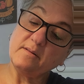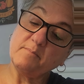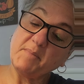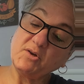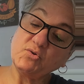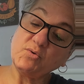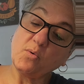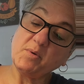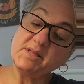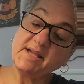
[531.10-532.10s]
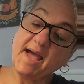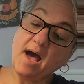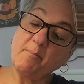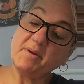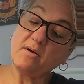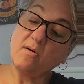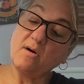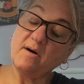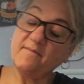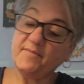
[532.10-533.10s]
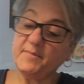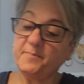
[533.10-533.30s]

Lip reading: Make sure you always cap it off.